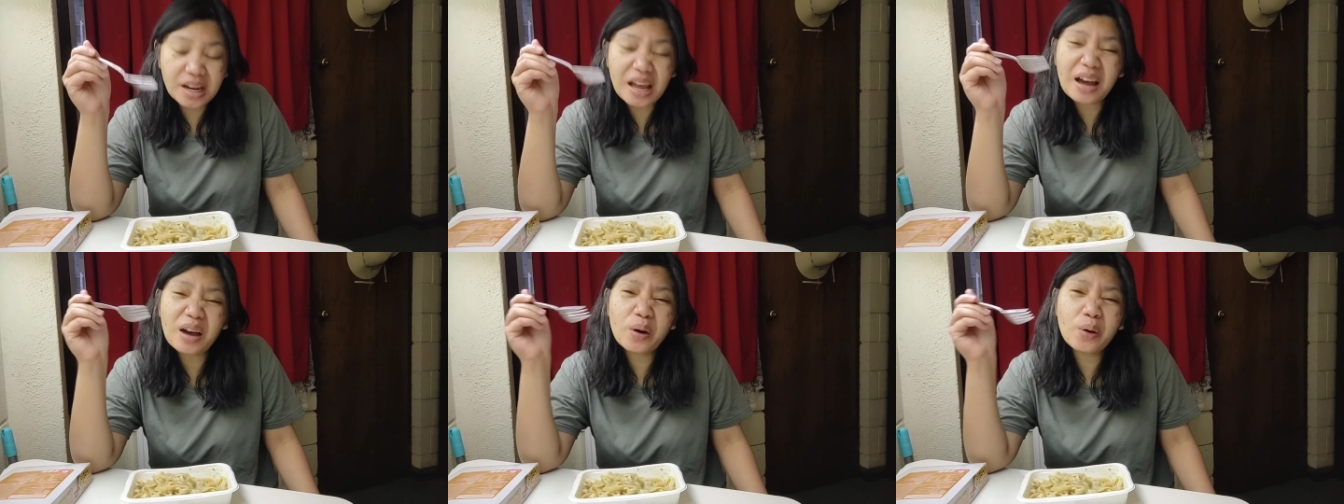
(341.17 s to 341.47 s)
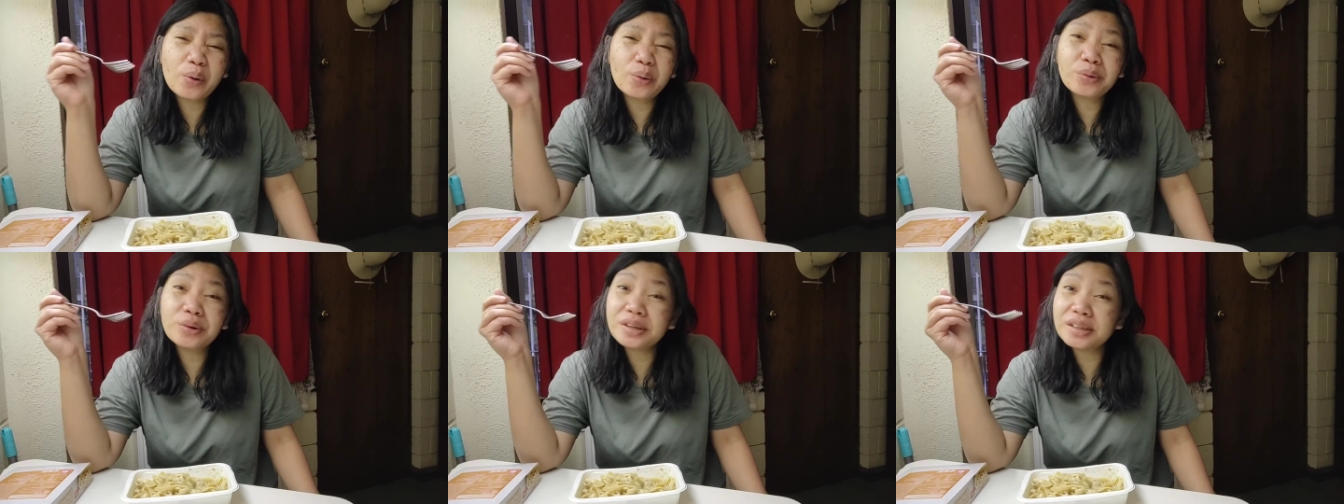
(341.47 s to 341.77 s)

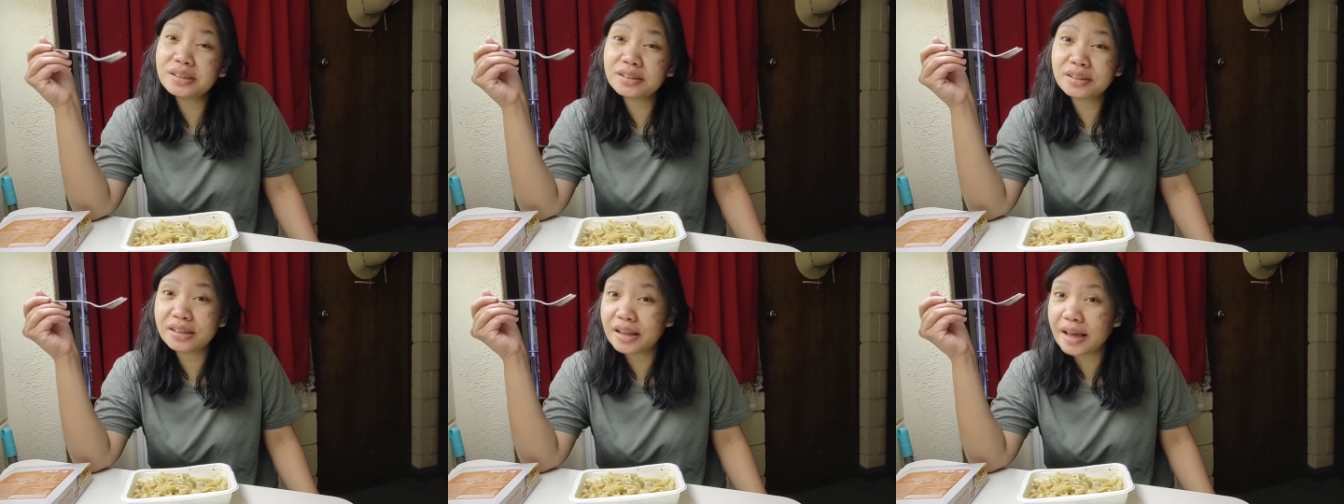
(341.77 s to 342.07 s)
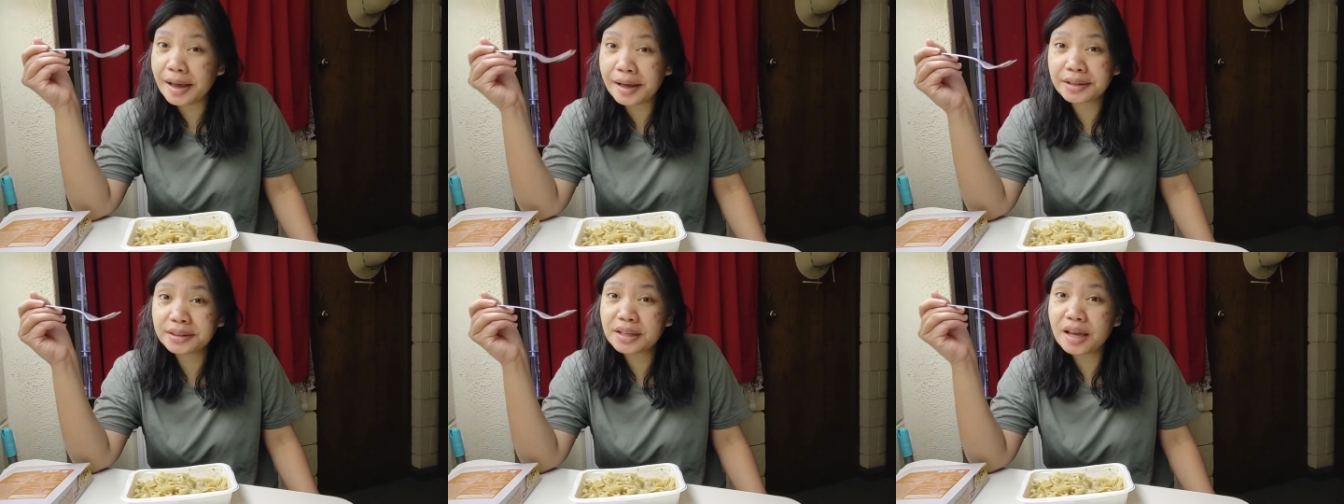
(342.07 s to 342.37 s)
Now
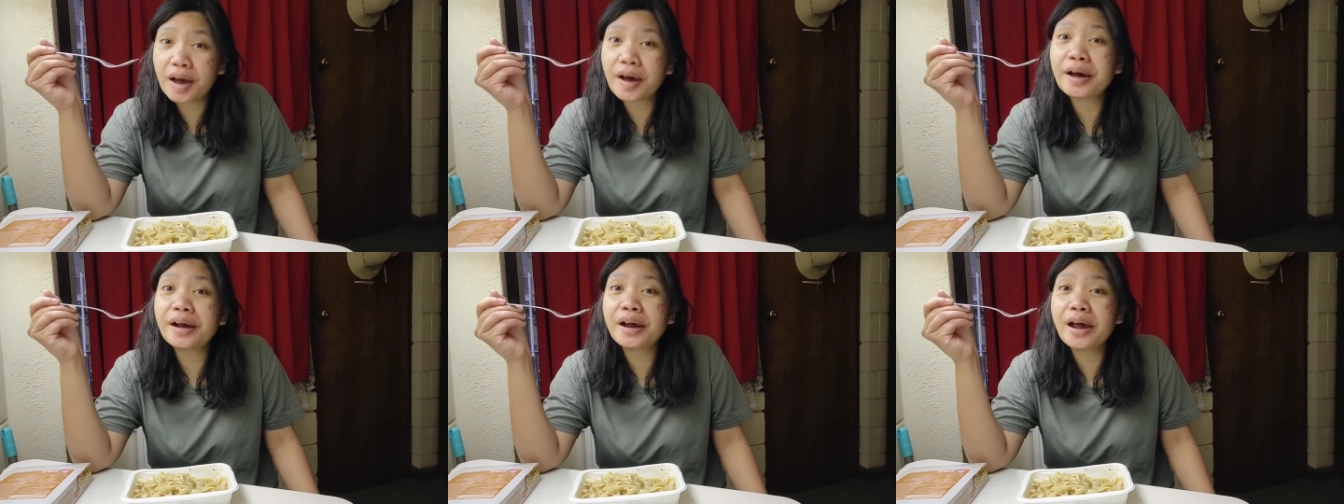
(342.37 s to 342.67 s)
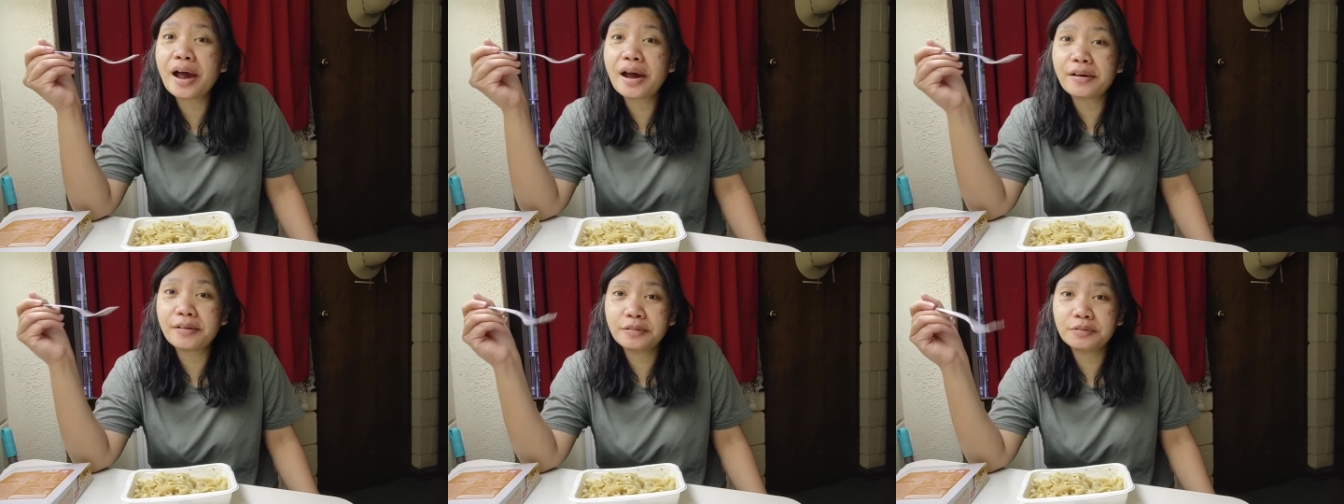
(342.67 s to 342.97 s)
that I
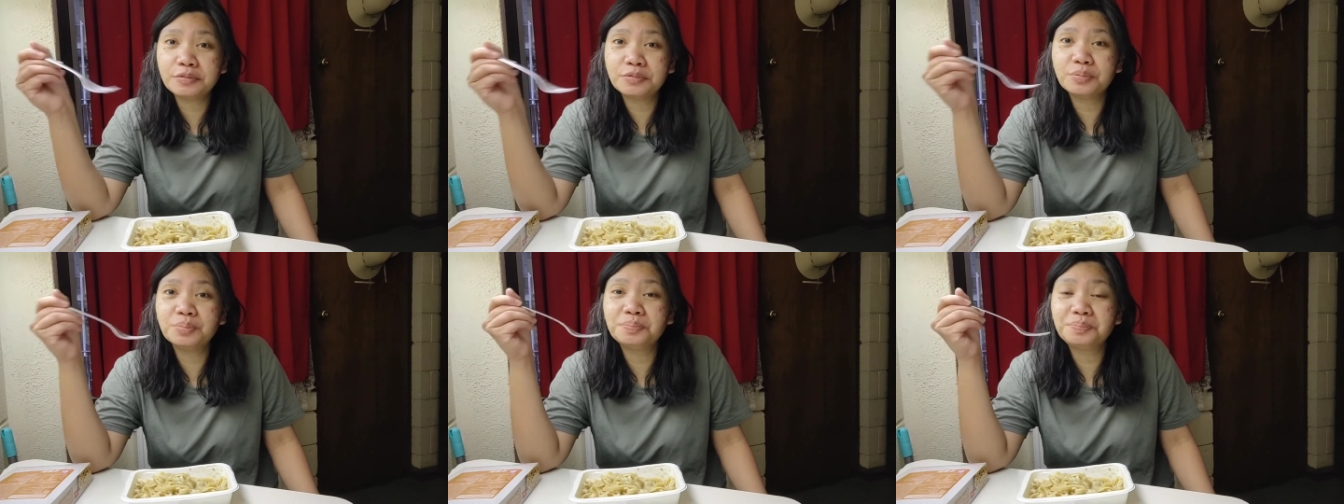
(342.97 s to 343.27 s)
have